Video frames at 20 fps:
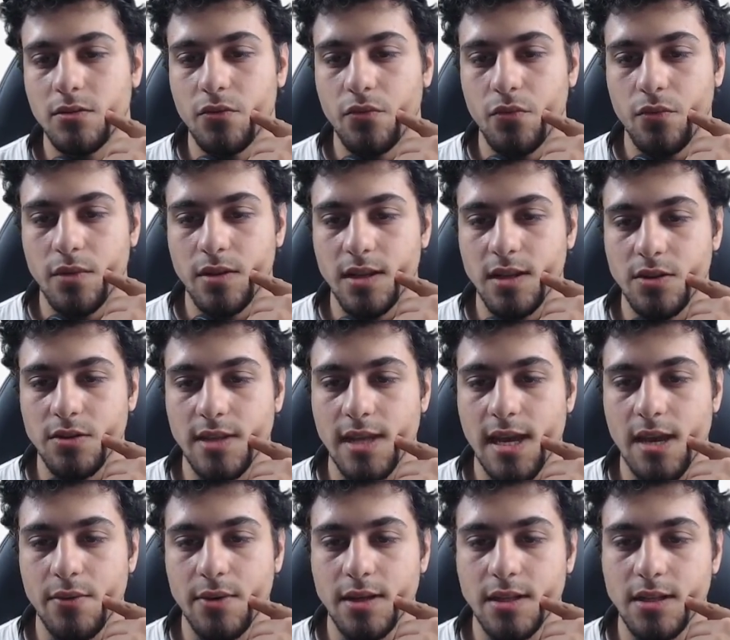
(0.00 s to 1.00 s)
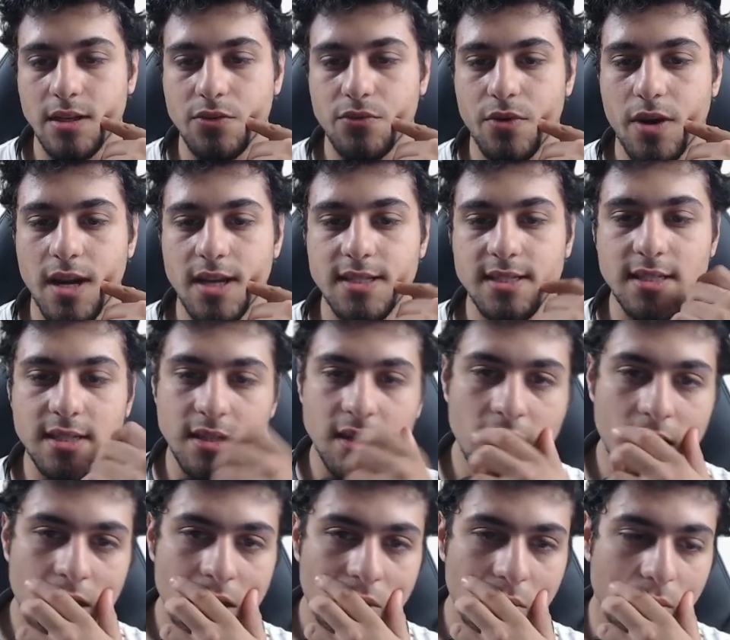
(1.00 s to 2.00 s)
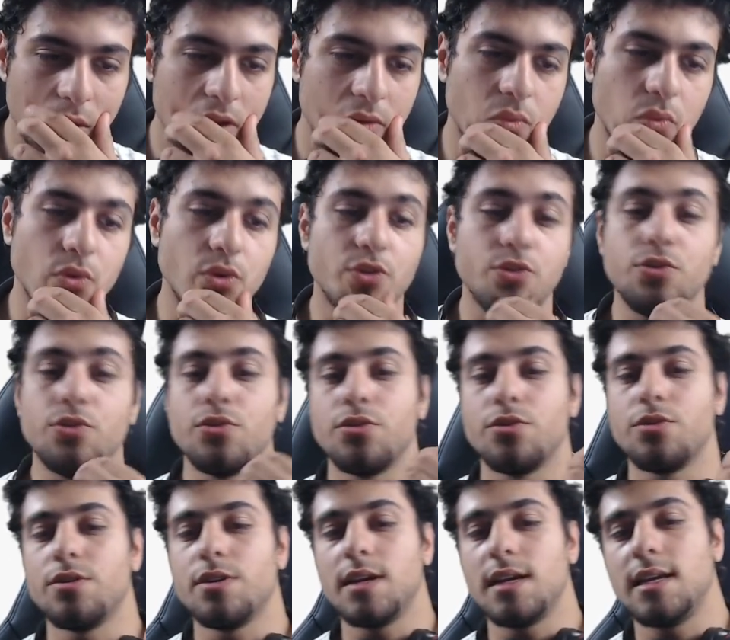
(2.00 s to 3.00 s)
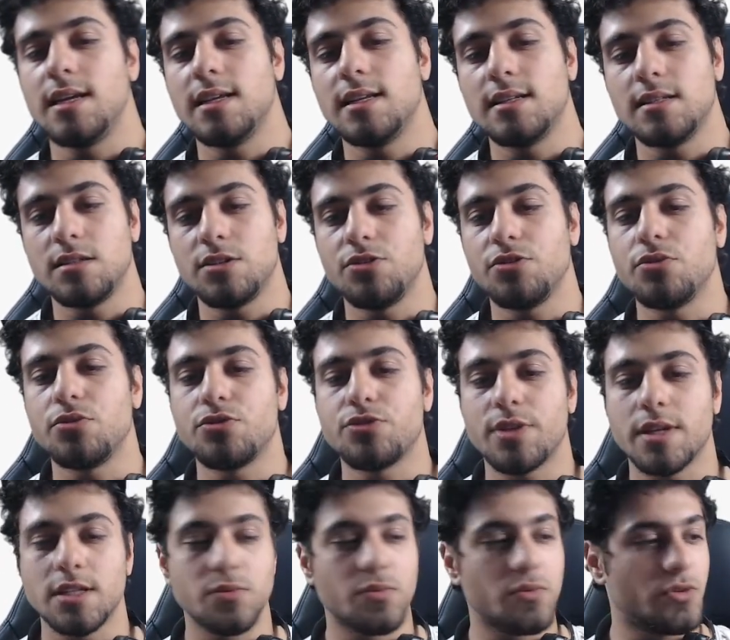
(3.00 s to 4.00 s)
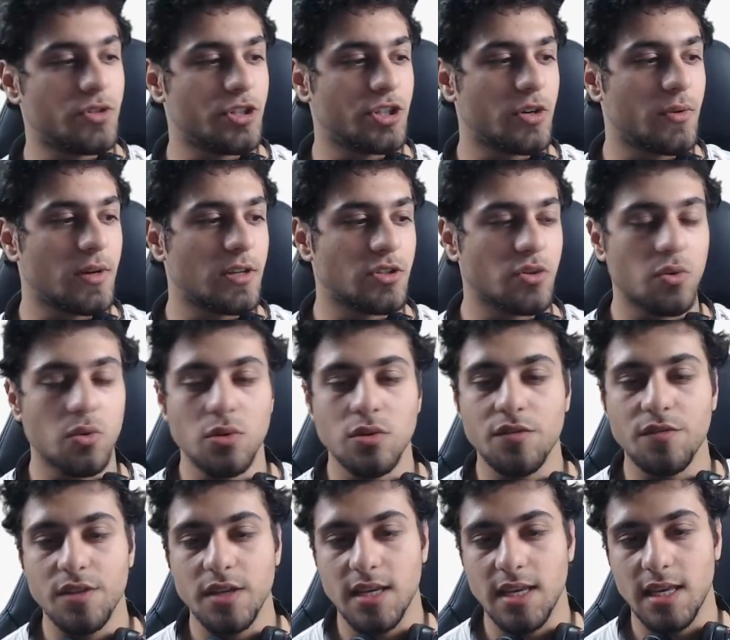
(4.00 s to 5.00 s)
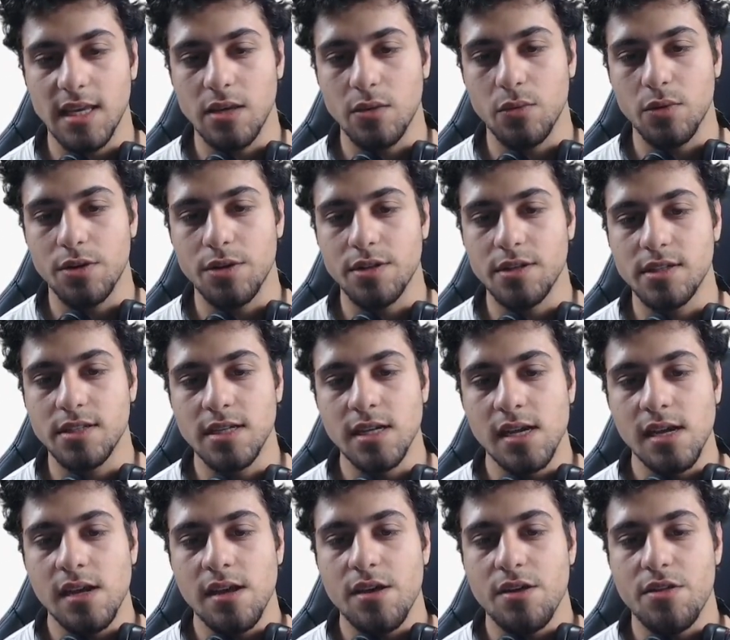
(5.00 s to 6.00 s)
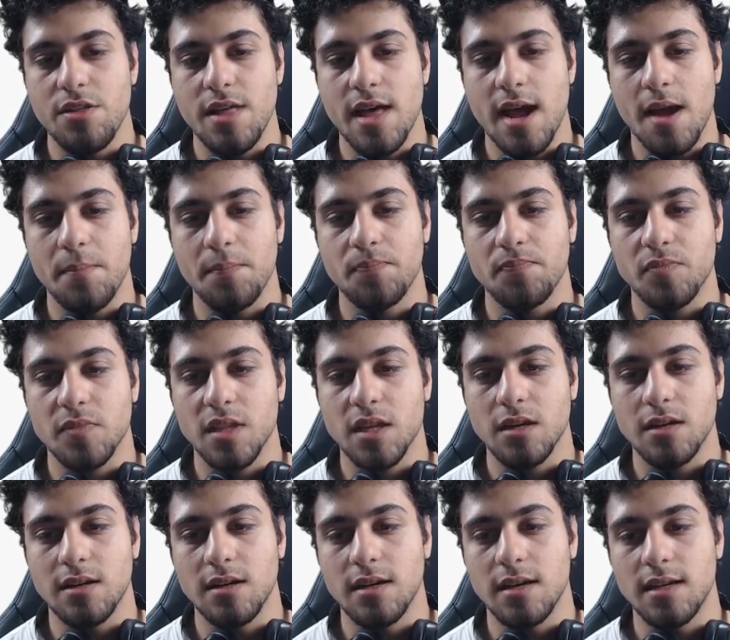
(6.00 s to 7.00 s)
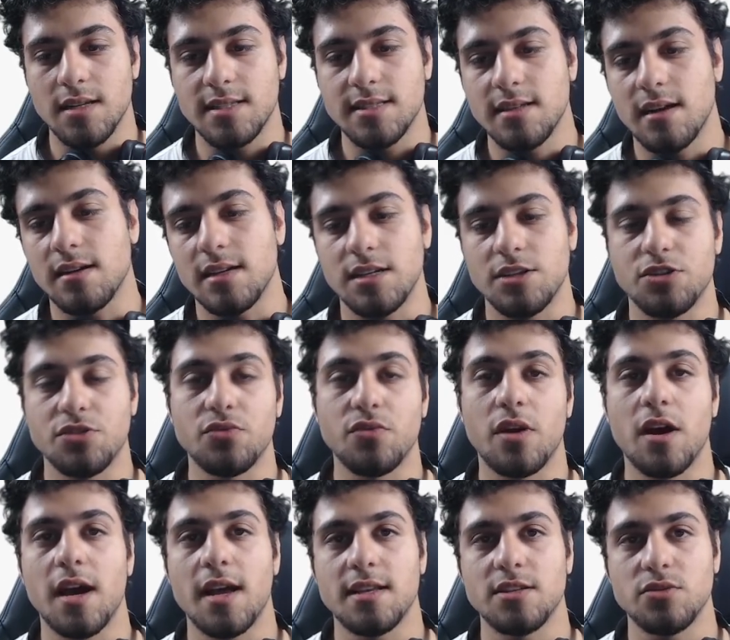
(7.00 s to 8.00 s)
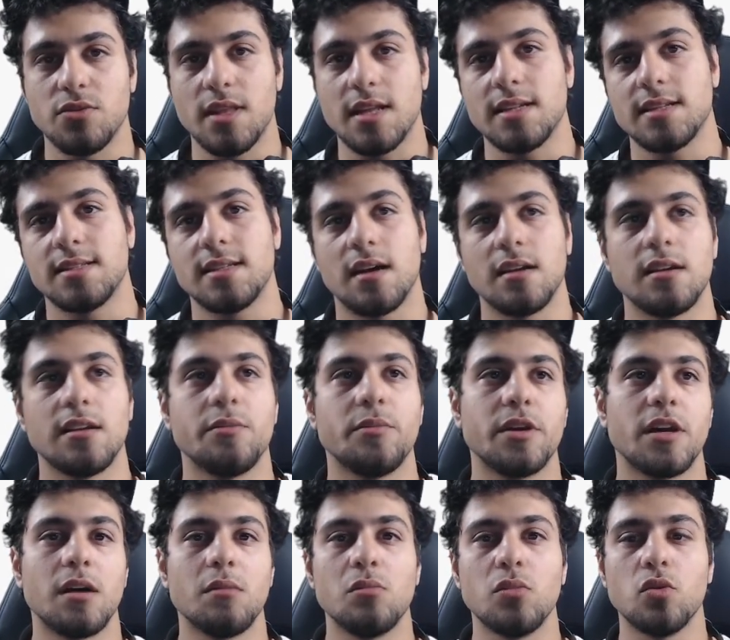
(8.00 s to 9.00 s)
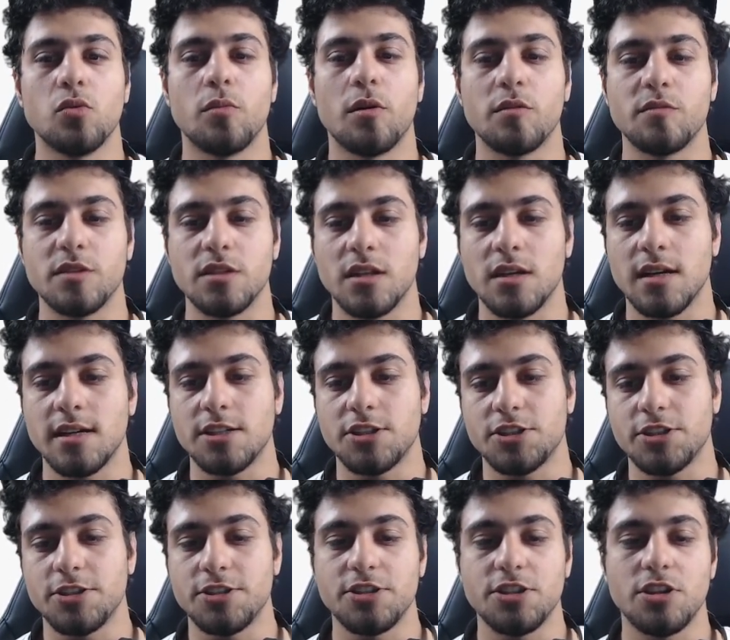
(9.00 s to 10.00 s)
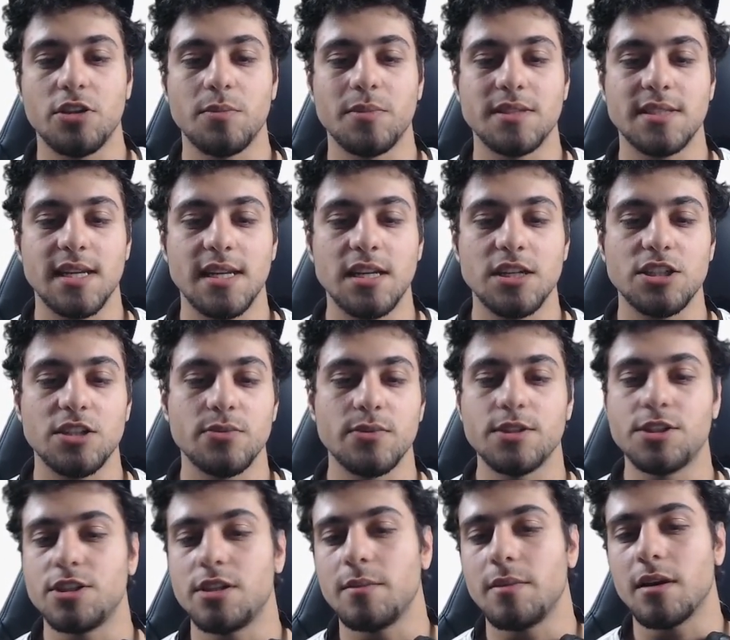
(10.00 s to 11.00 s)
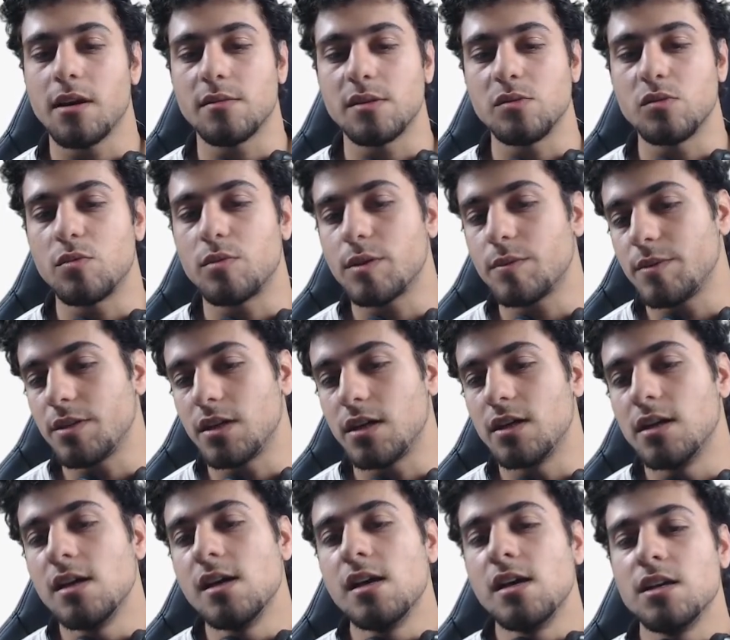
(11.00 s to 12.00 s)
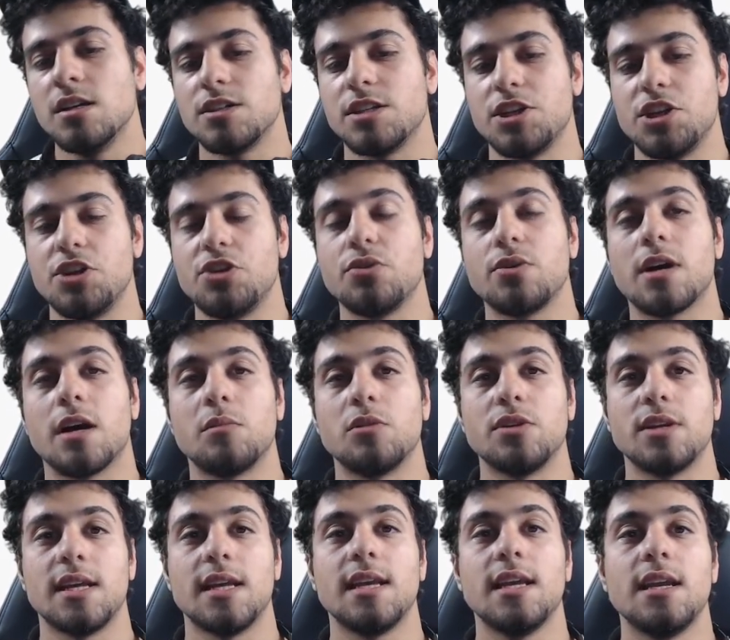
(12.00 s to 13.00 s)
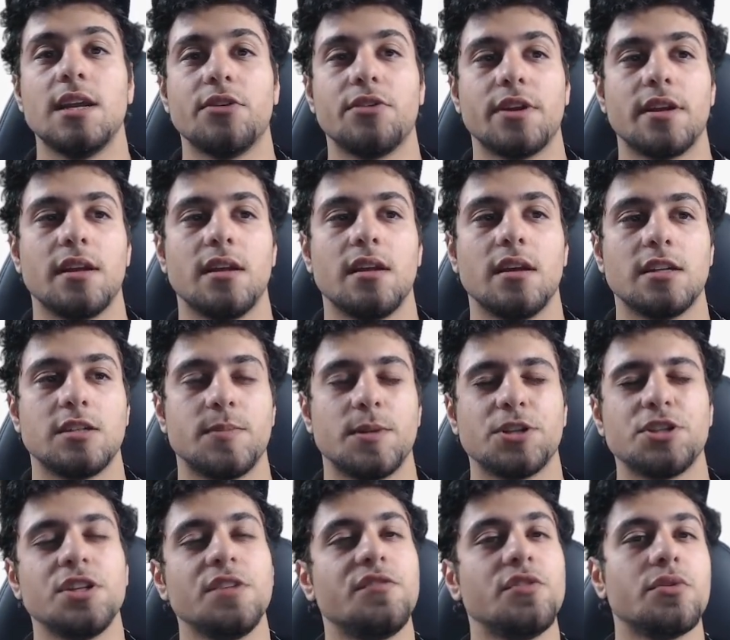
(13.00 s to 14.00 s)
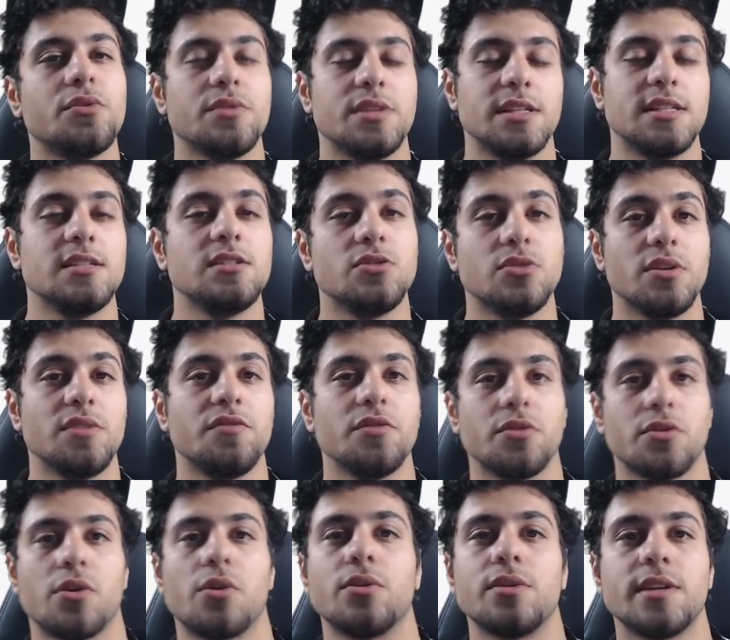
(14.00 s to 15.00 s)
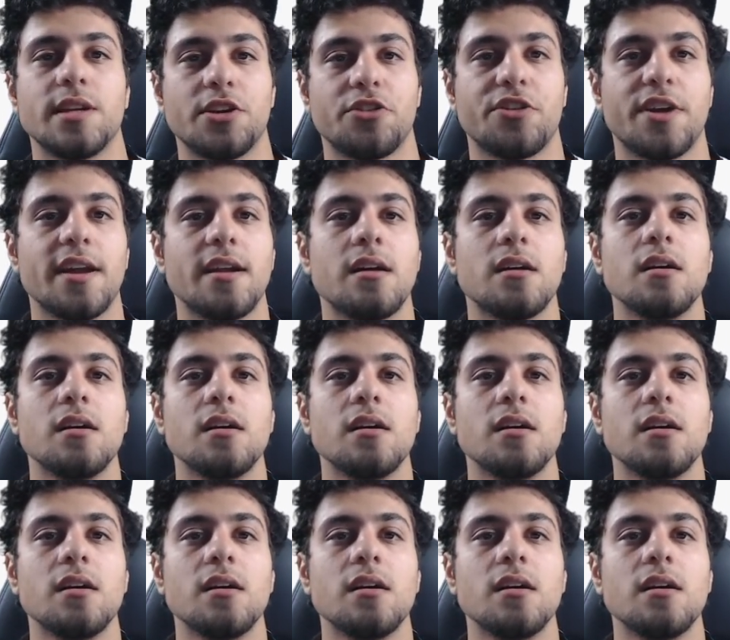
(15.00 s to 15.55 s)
click on that and we click rising, what it will do is Google Trends will show us all of the keywords that are starting to rise, or that are starting to become more popular, and it shows you the percentage at which they're becoming more popular. So you could come on here, and especially this is good if you're a content creator,